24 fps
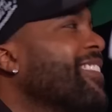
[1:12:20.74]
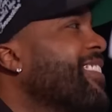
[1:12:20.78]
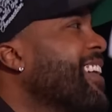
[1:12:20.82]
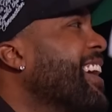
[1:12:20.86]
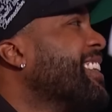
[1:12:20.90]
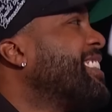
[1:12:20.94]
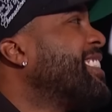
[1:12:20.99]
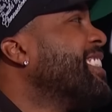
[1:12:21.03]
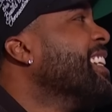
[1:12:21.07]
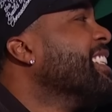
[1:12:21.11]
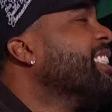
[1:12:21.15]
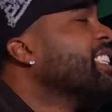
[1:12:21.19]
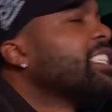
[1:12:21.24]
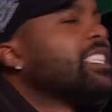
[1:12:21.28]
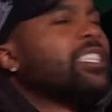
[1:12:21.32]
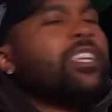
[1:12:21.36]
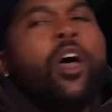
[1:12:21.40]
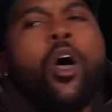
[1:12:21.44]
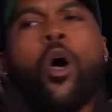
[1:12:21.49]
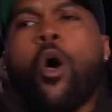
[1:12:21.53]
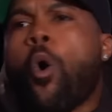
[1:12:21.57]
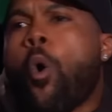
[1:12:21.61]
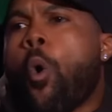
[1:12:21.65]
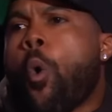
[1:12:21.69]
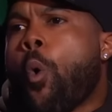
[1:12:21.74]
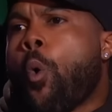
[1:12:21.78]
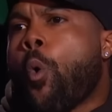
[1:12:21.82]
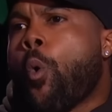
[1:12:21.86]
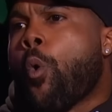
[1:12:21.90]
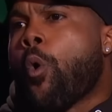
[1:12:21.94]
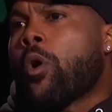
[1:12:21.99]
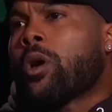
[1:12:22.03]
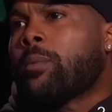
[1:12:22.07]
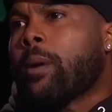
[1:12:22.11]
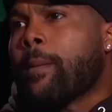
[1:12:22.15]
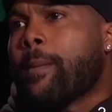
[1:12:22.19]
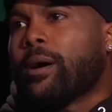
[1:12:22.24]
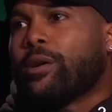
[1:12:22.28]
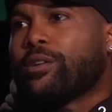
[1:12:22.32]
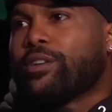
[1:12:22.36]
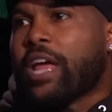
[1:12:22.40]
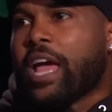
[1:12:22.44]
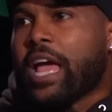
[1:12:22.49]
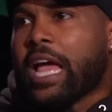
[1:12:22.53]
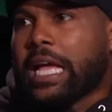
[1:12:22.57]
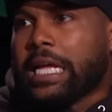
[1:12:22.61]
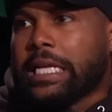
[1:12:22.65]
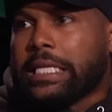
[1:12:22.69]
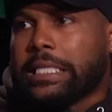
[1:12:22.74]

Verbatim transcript: of that man, sentence. Oh, one man. of my boat